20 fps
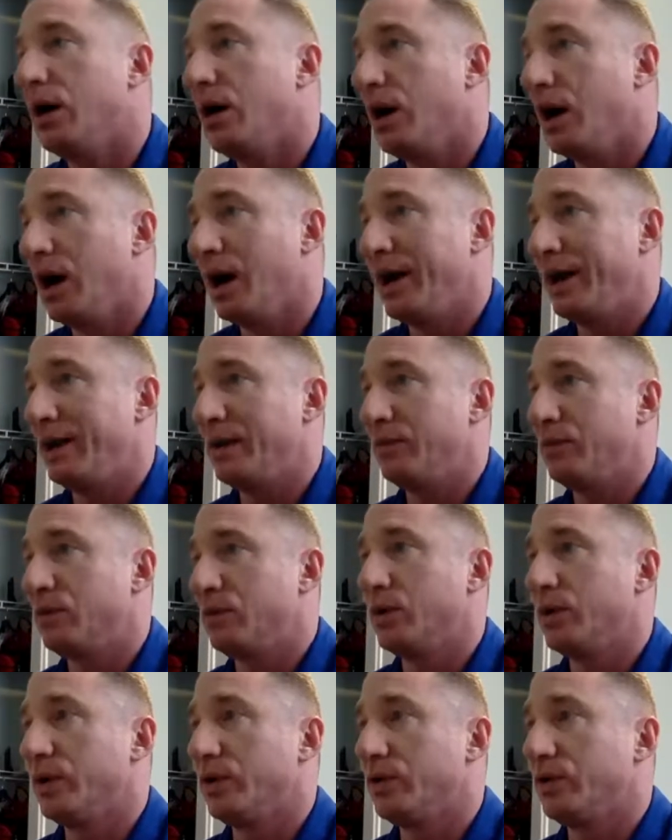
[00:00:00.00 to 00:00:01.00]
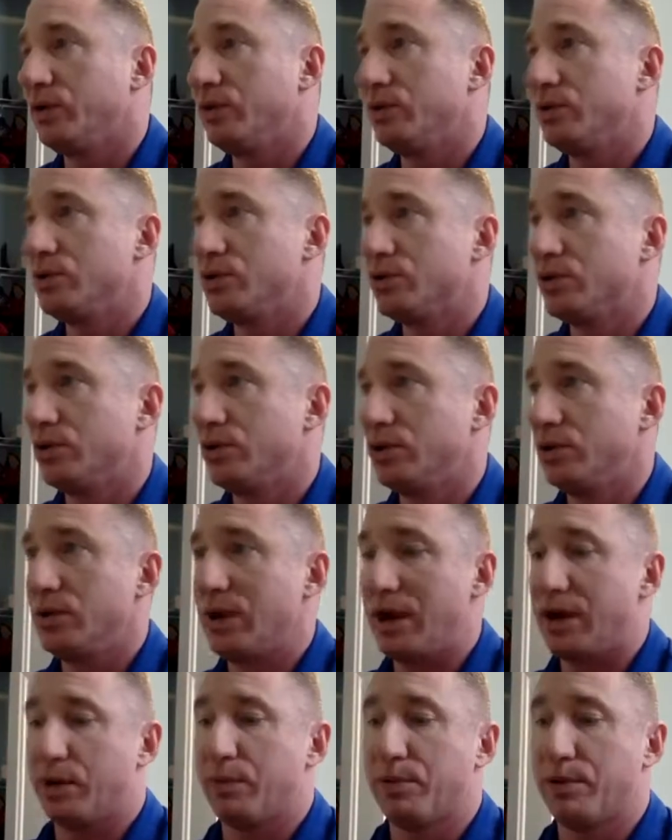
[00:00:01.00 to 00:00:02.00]
I am going to show you how
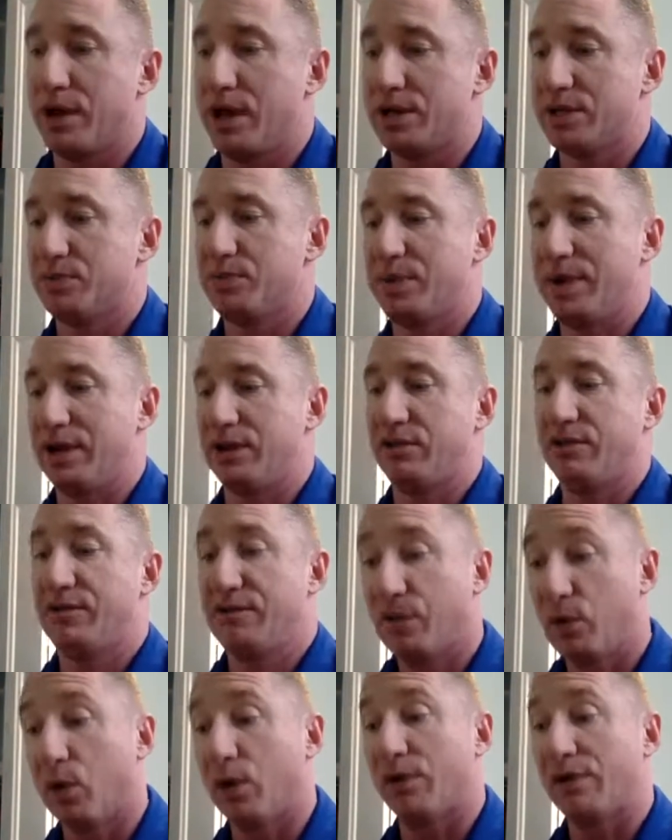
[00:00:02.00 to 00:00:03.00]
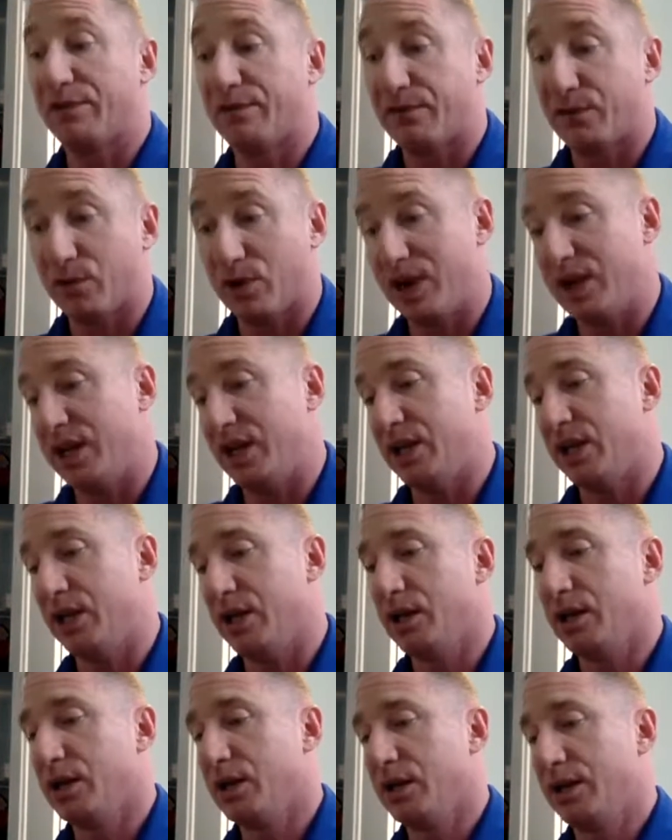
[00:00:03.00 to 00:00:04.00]
to prospect for free
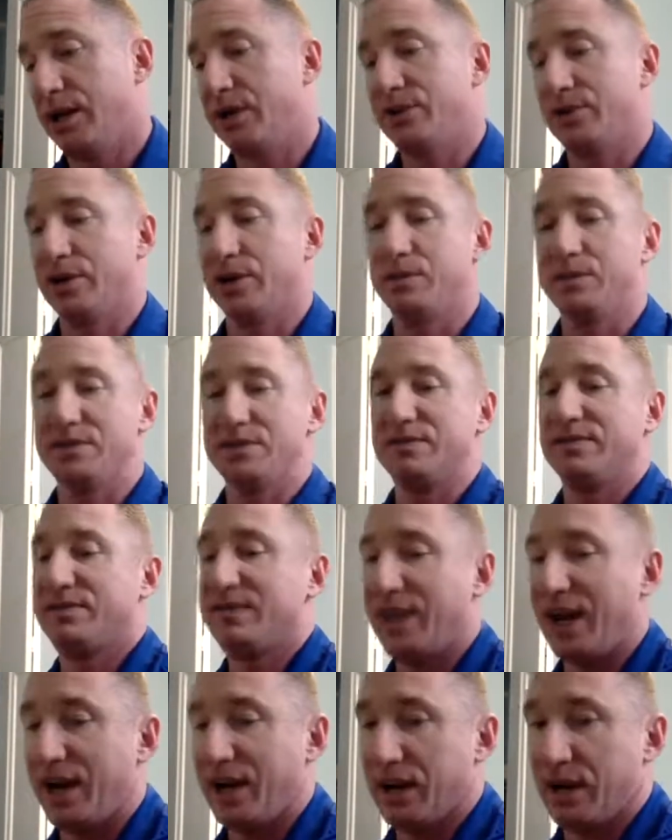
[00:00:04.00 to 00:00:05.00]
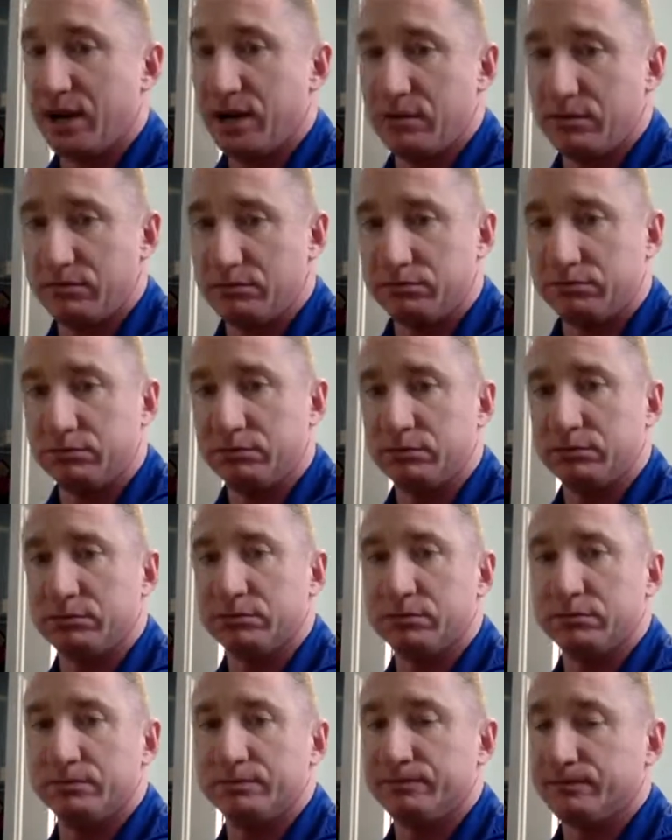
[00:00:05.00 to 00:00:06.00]
in terms of data.
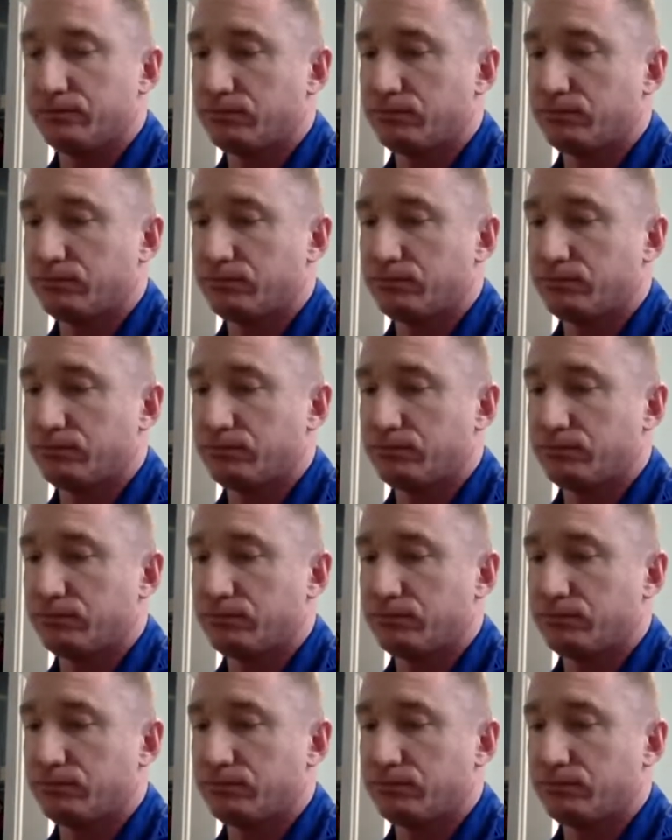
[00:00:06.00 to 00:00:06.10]
And